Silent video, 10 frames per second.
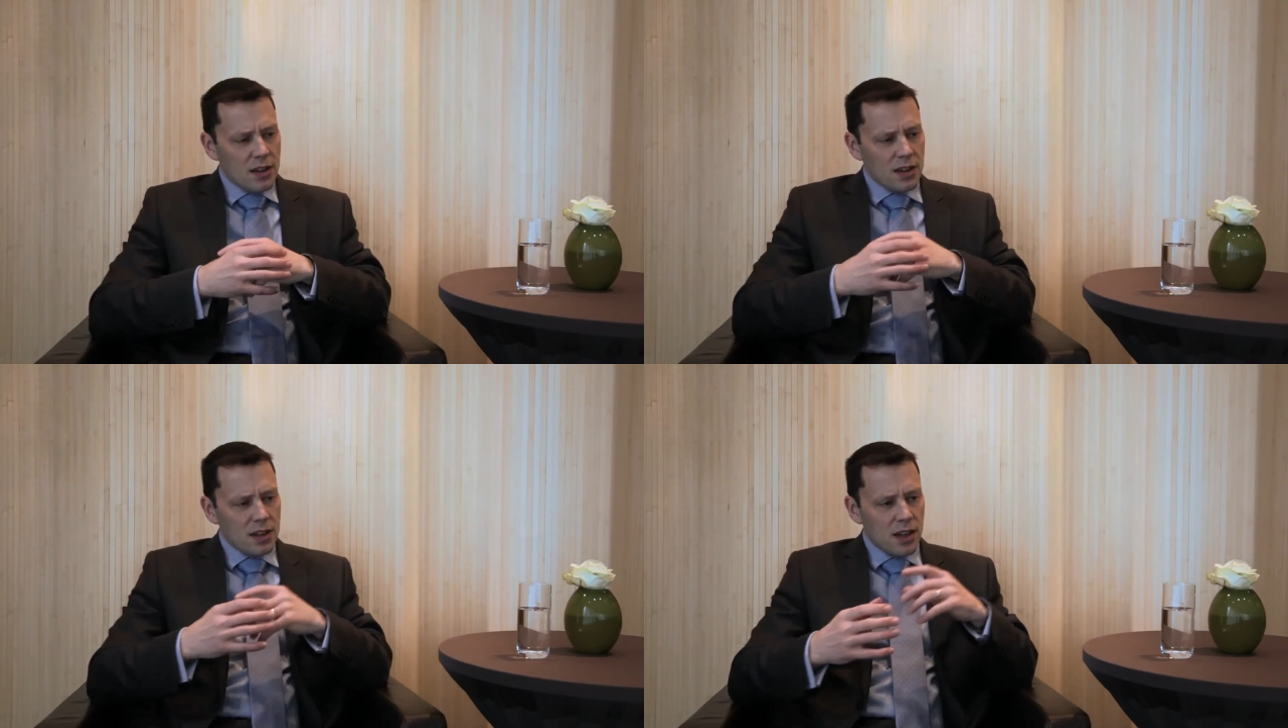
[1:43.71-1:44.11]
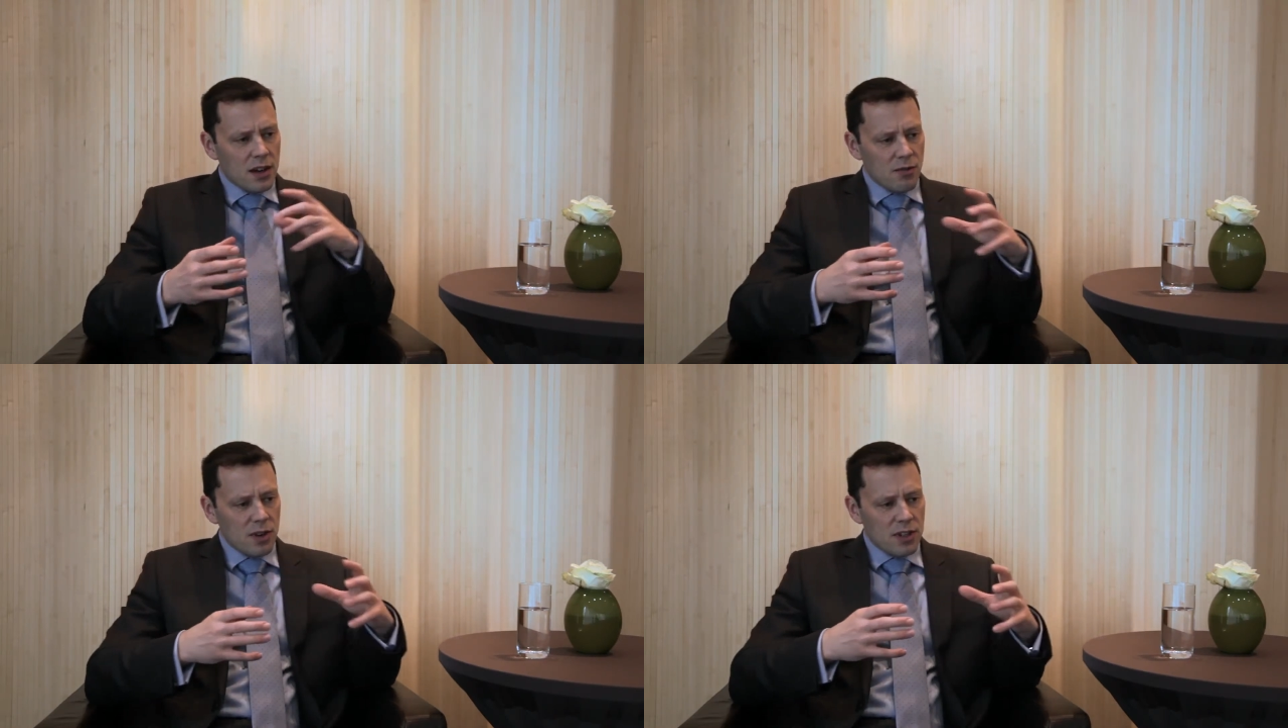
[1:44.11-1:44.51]
I think
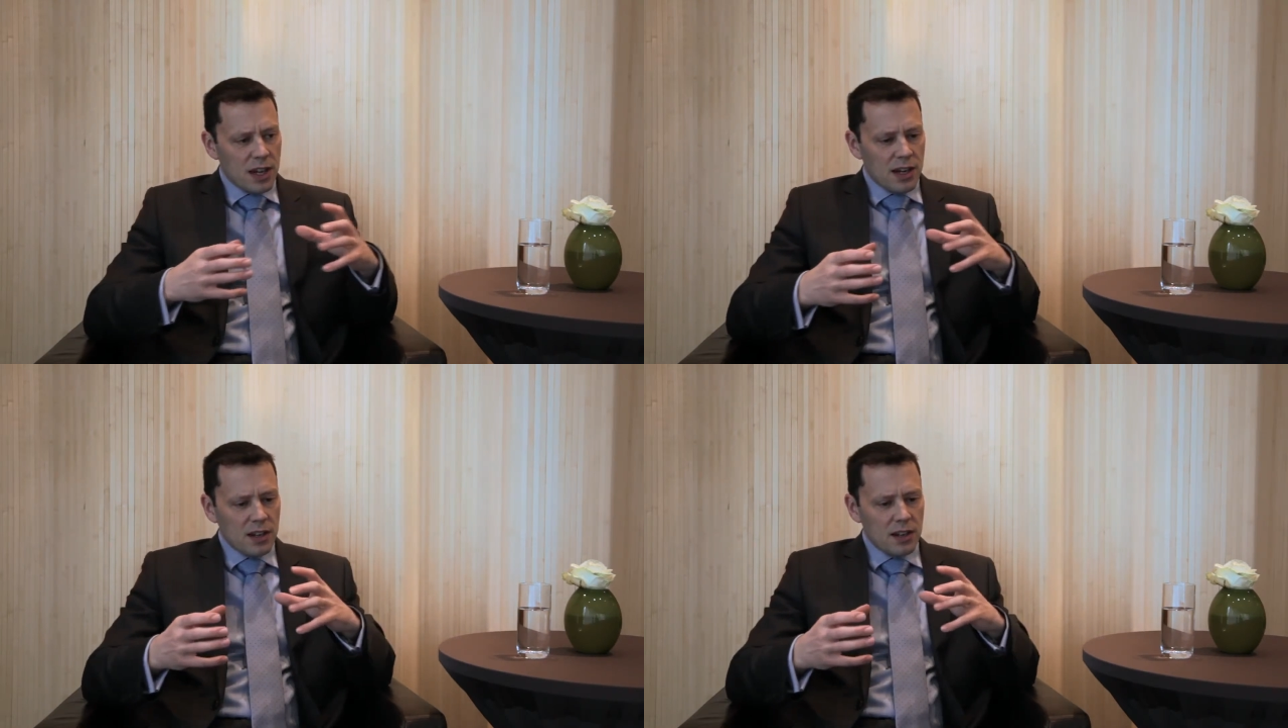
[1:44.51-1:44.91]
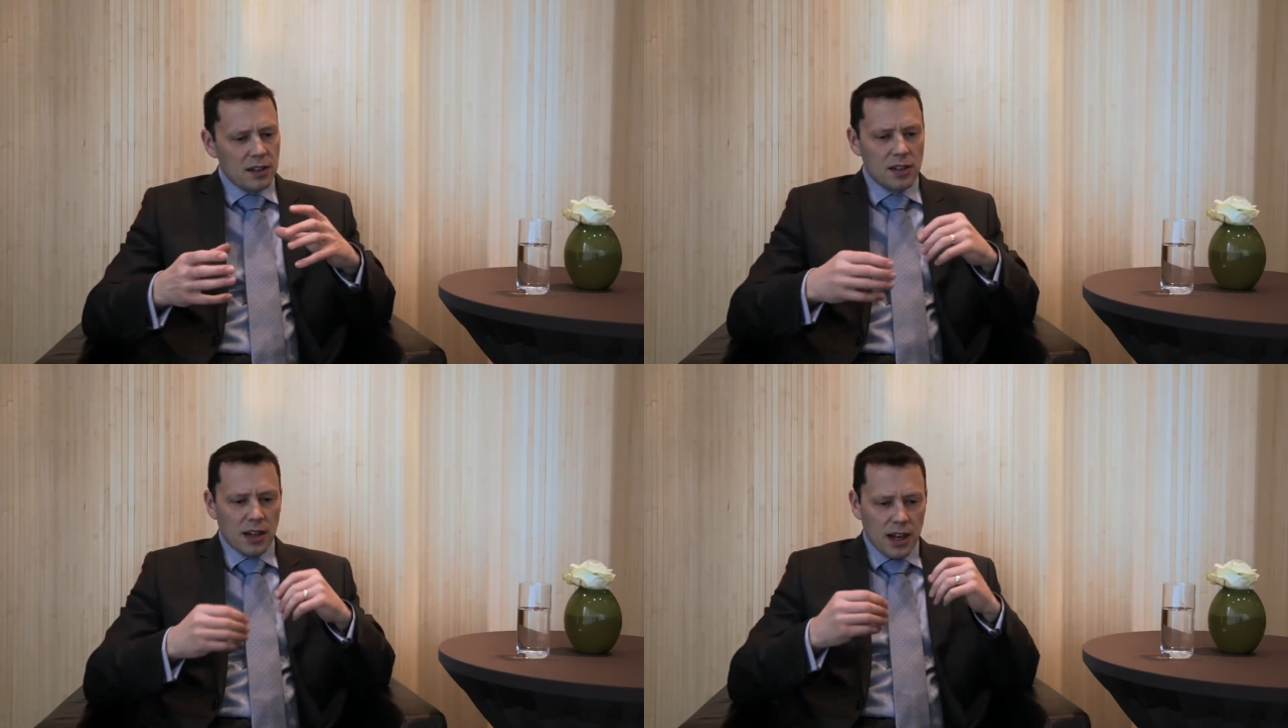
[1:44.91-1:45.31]

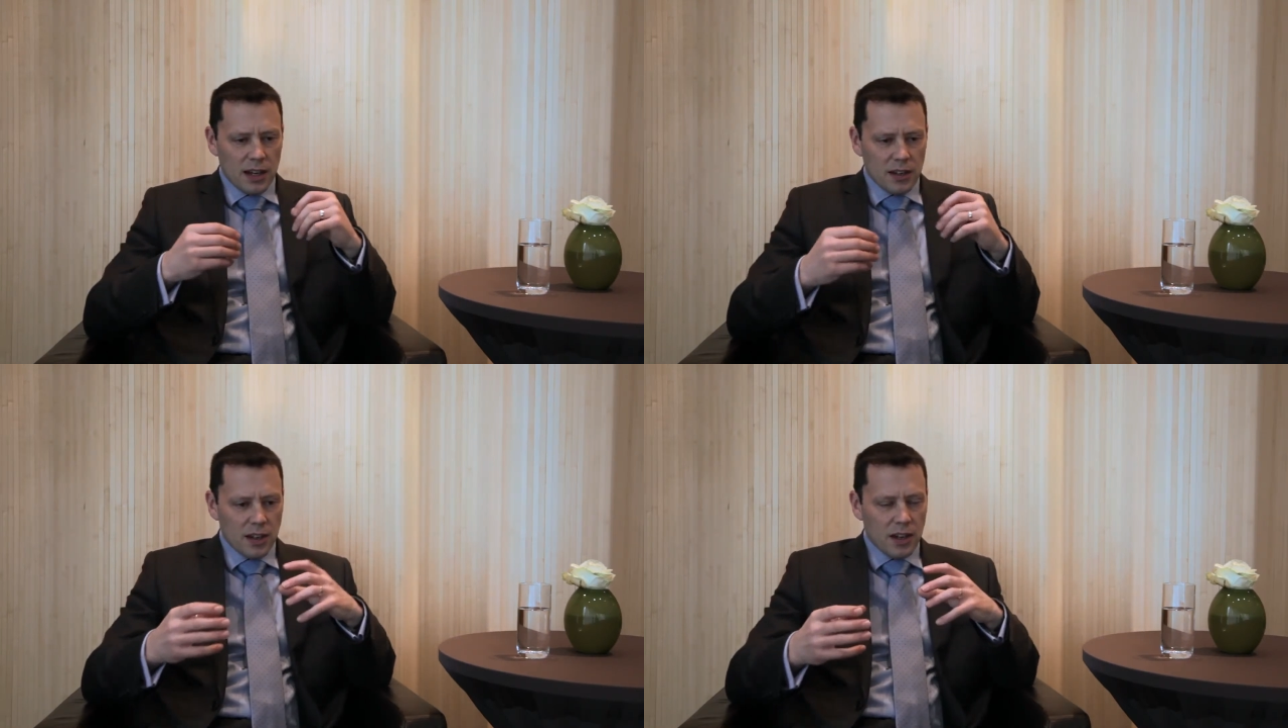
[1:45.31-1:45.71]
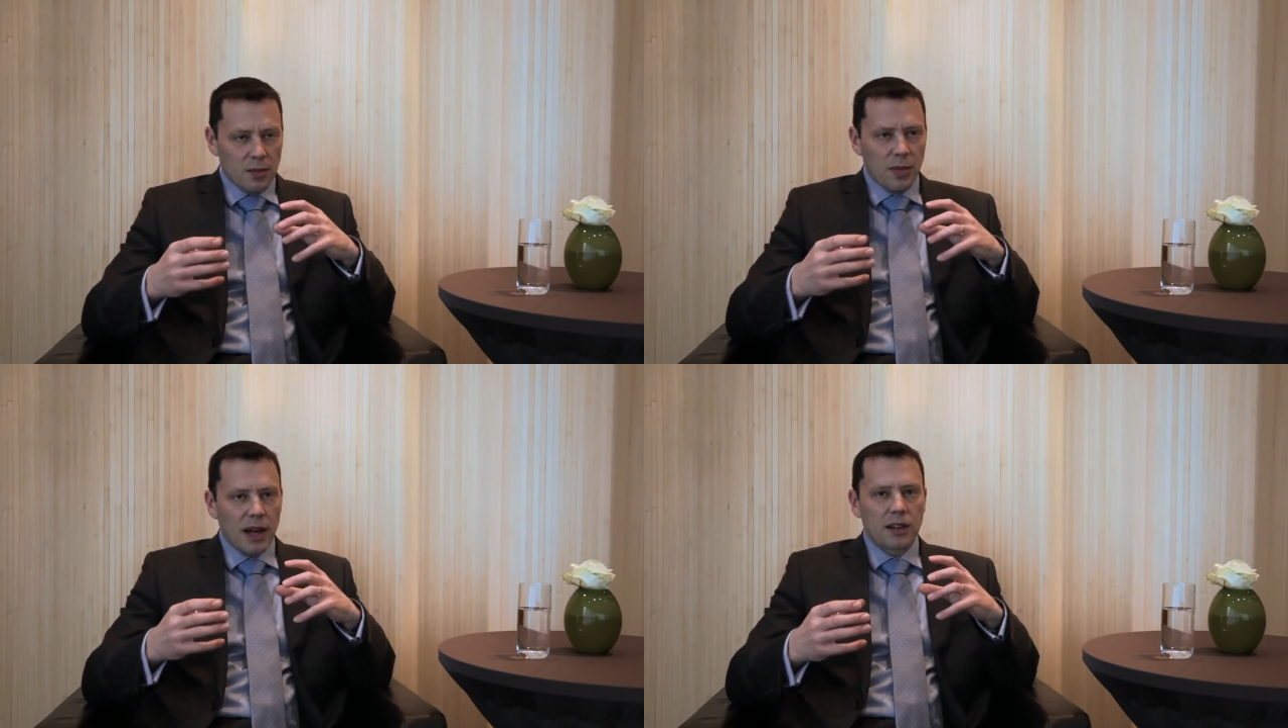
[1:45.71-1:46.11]
retailers
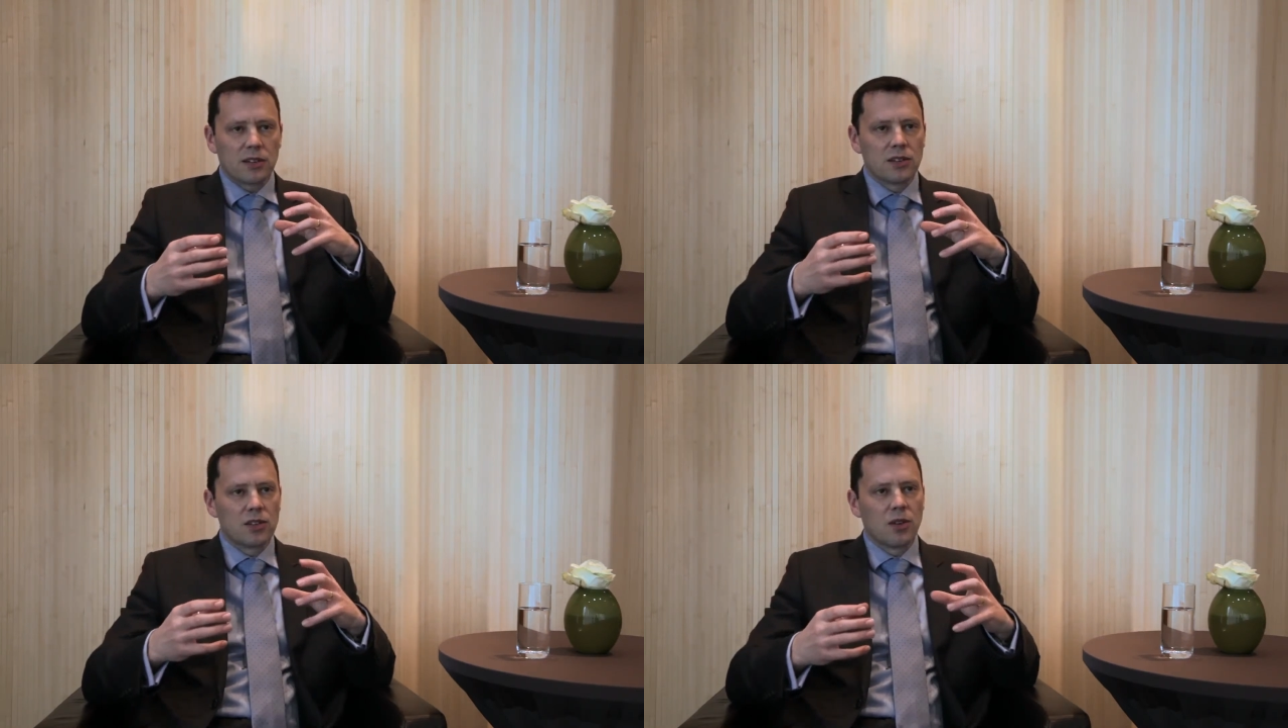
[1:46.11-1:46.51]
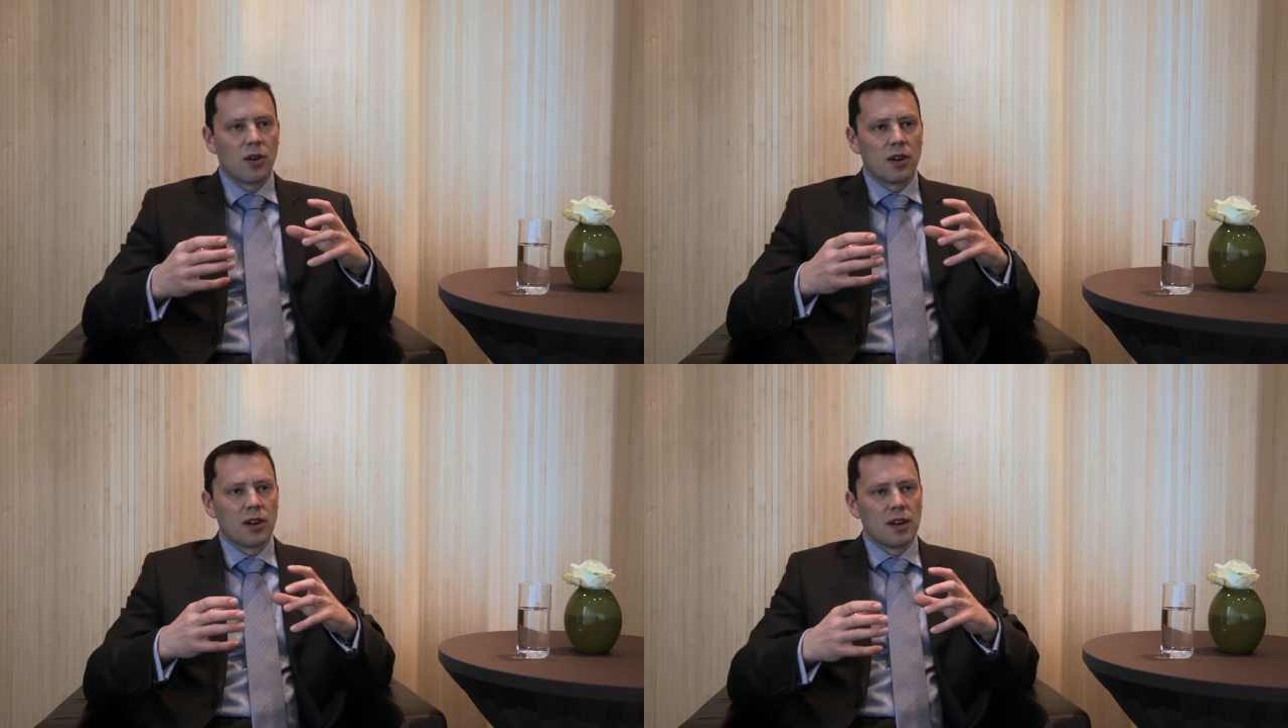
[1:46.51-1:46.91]
and banks and
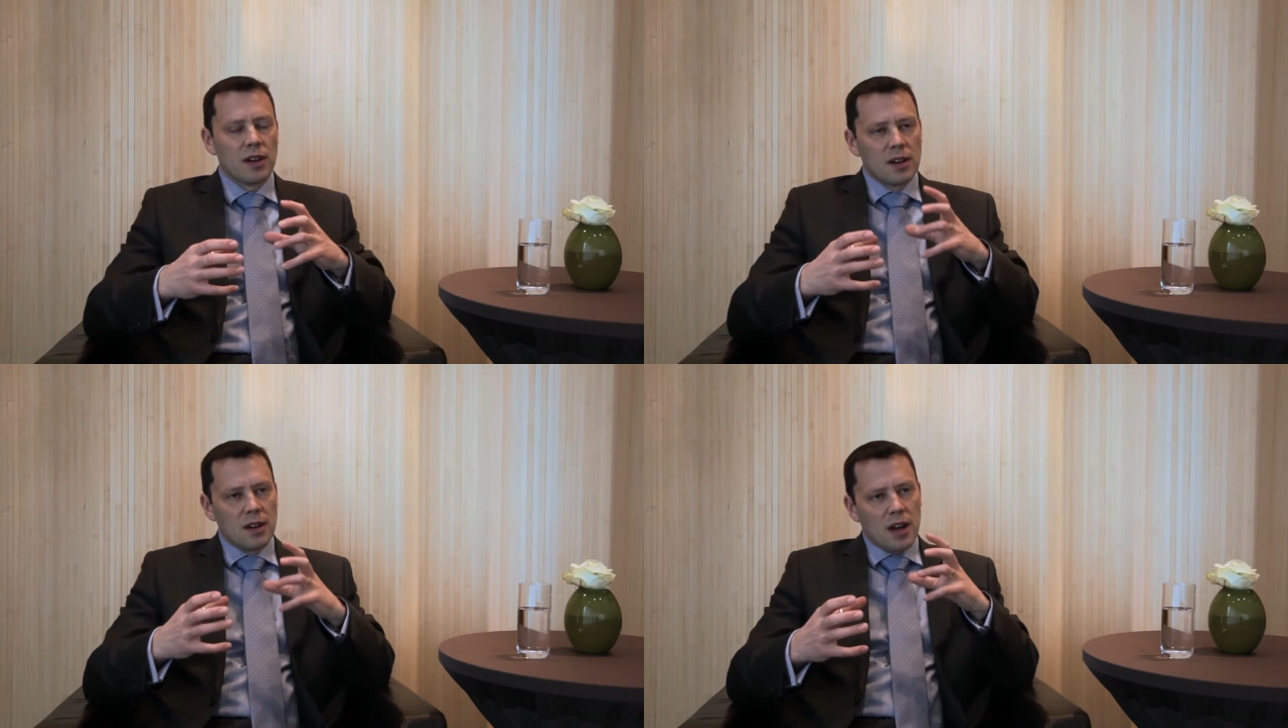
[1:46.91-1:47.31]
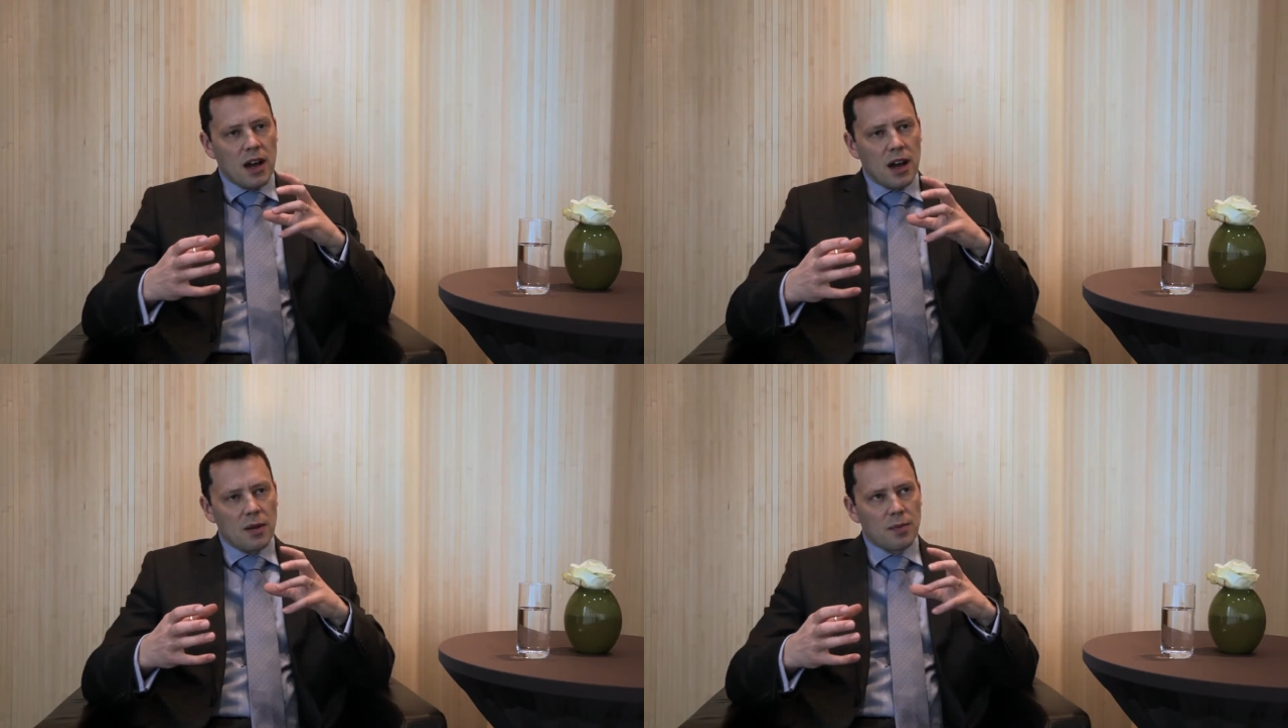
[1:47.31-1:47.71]
so
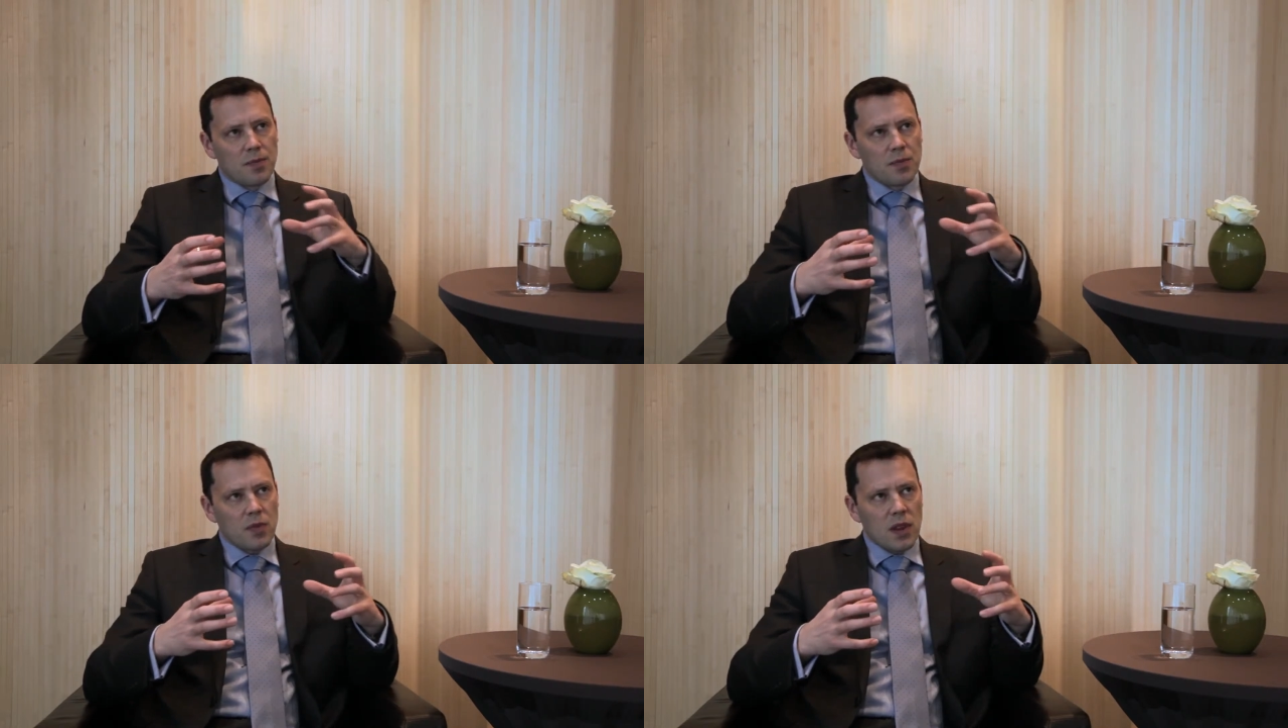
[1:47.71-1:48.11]
on